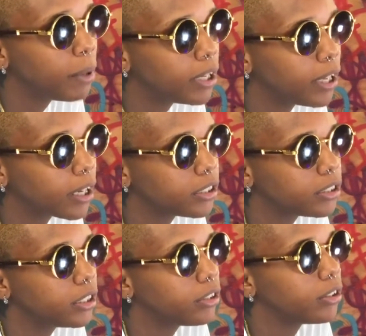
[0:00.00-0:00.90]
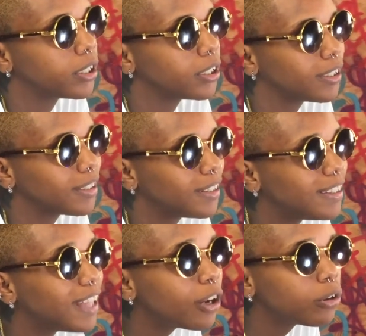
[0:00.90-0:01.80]
by that, considering
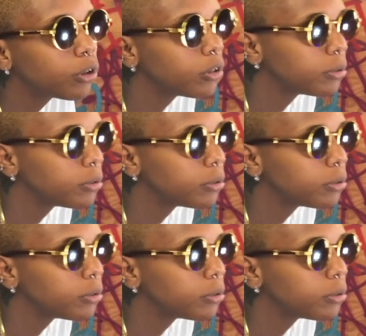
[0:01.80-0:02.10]
they don't know